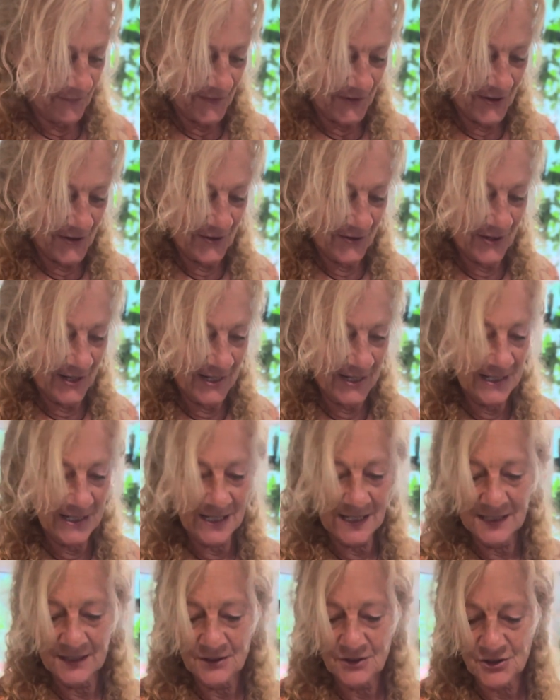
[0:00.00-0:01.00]
All right?
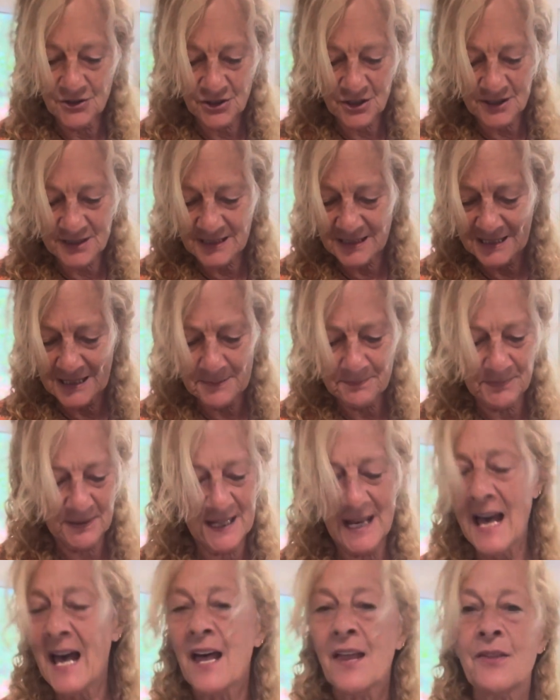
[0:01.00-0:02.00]
And you just keep
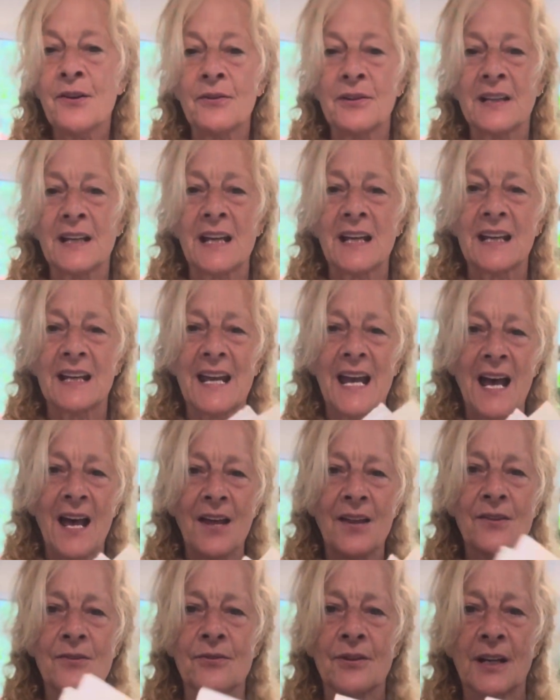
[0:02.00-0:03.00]
gathering and
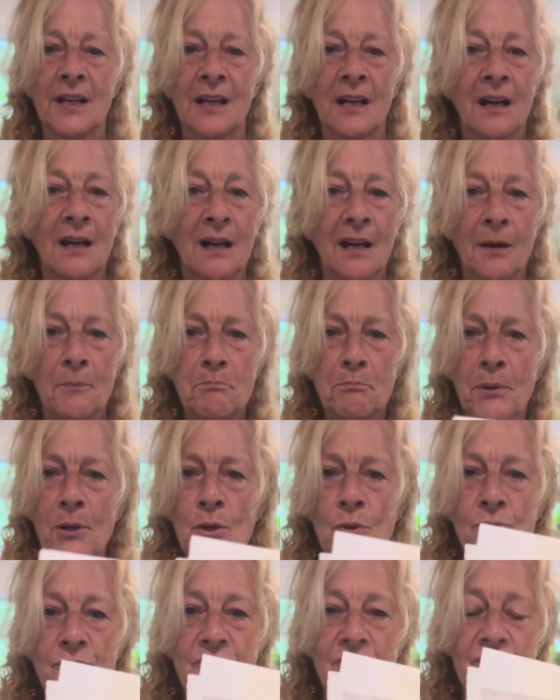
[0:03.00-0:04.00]
gathering.
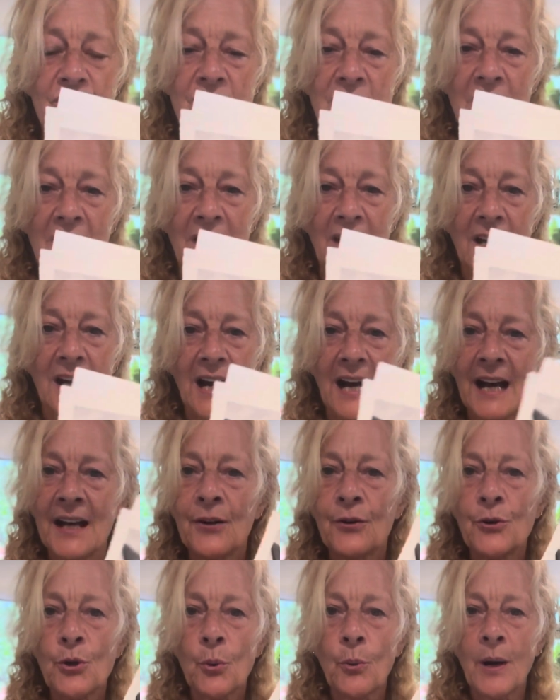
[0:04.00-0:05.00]
Boots. I
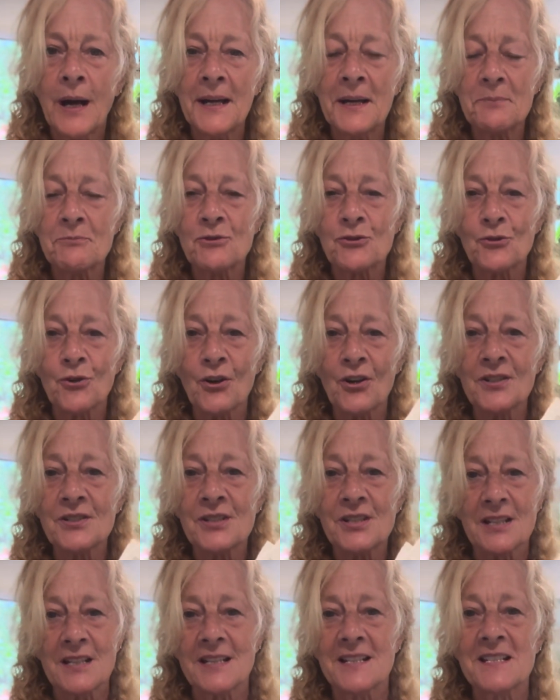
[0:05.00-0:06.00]
don't know why I'm drawn
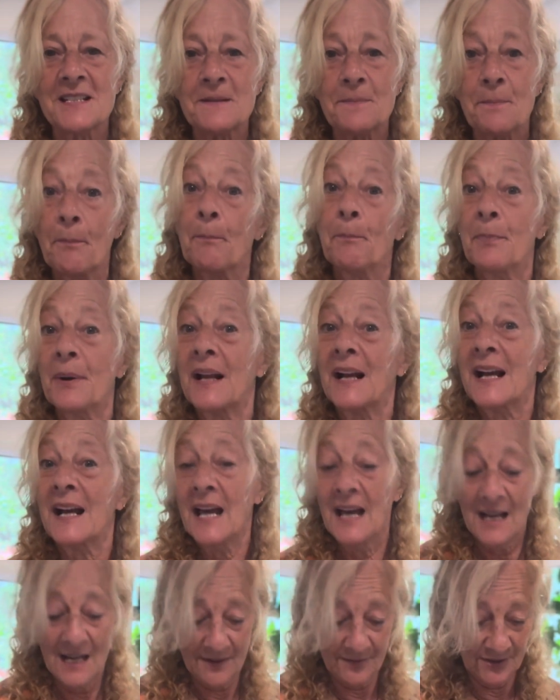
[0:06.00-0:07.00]
to this, but I
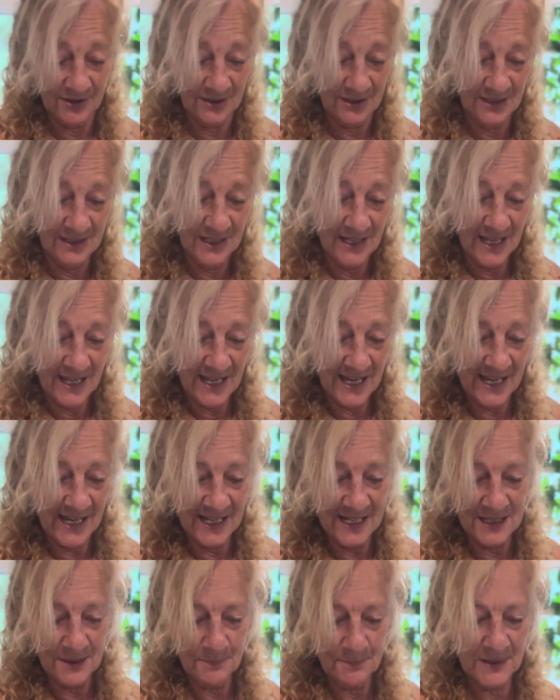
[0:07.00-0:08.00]
have it.
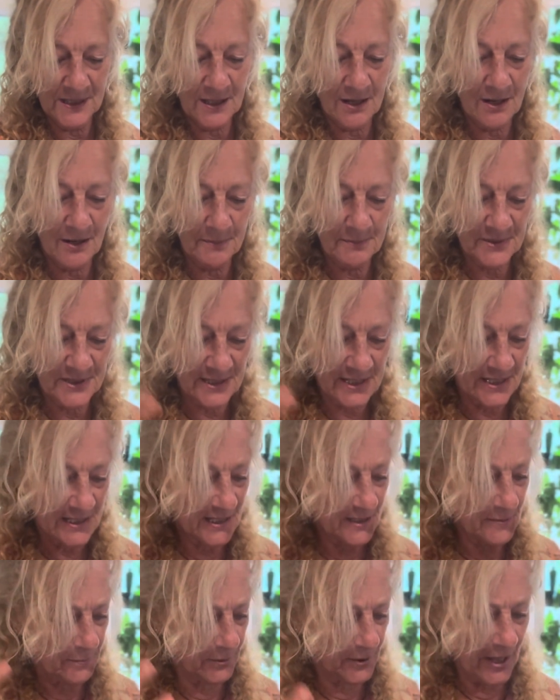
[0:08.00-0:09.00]
And it becomes
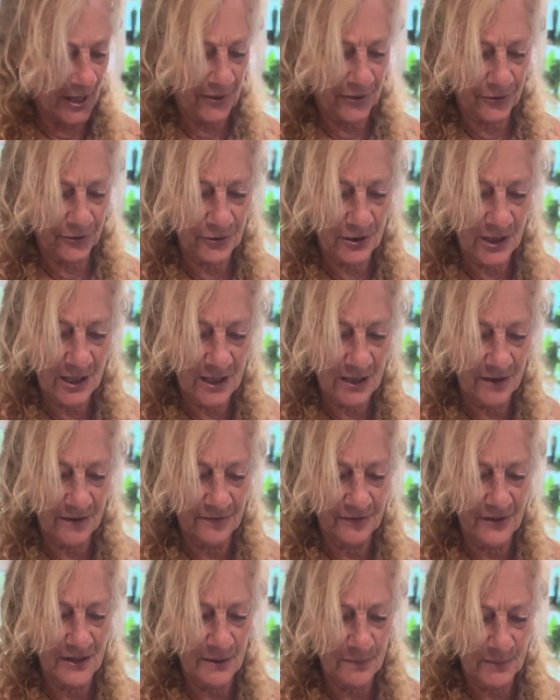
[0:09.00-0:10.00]
this plethora of
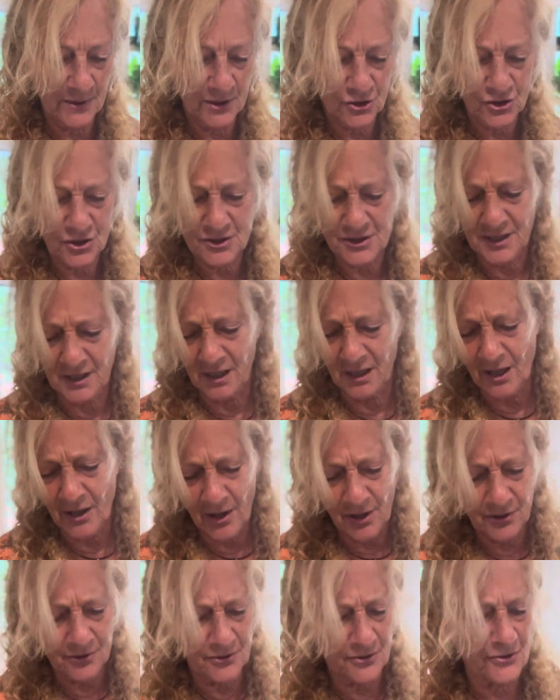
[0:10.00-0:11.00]
images and
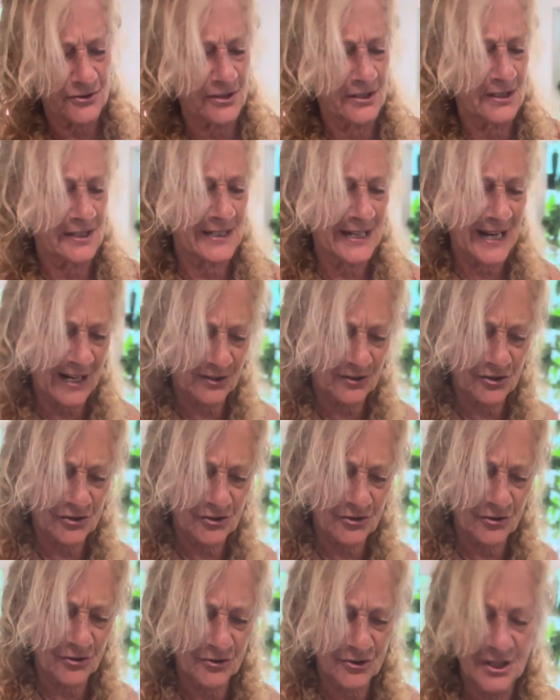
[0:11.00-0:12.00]
colors and
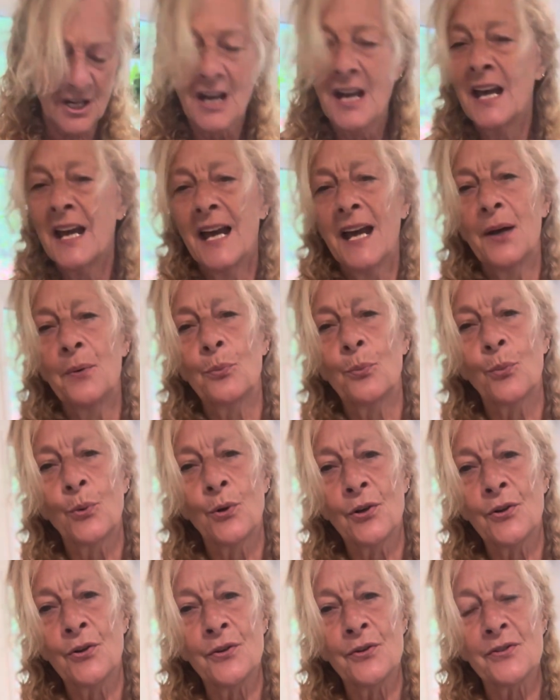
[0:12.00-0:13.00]
textures and
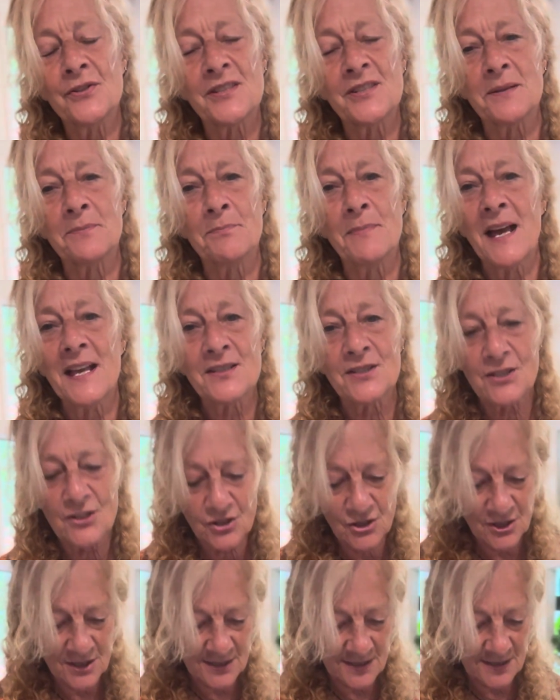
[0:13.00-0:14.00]
words and
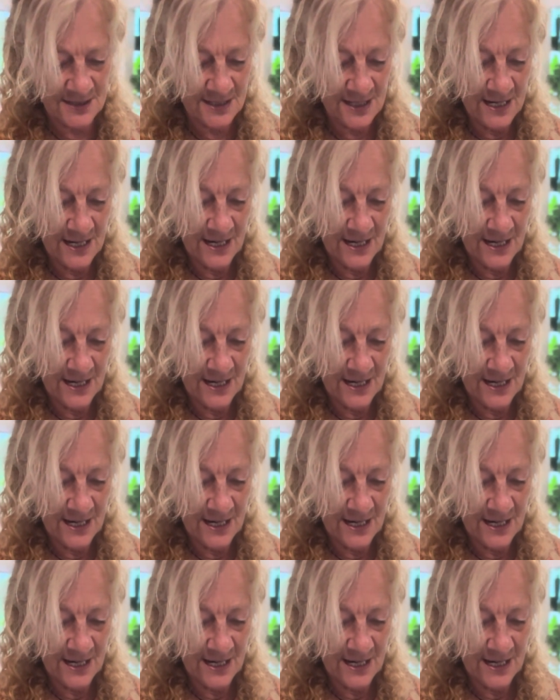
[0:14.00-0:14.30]
messages